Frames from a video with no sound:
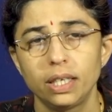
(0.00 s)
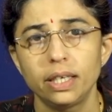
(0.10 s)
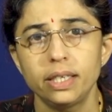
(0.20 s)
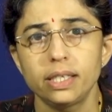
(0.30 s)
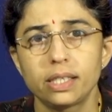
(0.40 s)

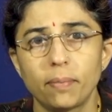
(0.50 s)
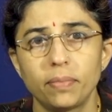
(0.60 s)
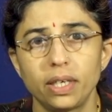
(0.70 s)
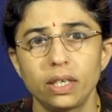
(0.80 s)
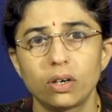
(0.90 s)
There is
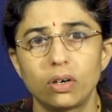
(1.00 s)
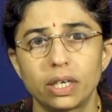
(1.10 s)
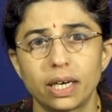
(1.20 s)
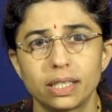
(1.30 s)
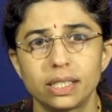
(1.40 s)
something
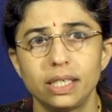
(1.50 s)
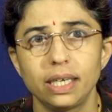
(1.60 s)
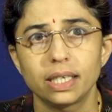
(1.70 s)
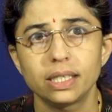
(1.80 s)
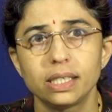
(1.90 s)
called as the
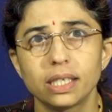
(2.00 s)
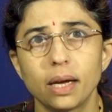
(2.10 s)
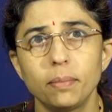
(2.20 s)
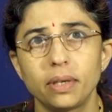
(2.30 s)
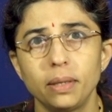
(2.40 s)

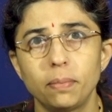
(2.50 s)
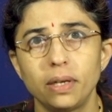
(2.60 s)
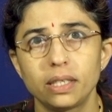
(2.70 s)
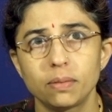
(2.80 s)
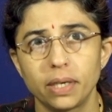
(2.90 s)
enzyme
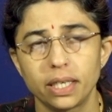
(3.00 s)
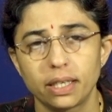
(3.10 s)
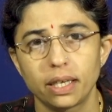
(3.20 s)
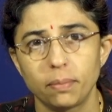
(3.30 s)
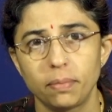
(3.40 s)
replacement
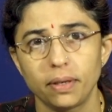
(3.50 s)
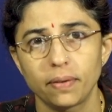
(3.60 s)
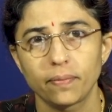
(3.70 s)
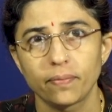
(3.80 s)
therapy.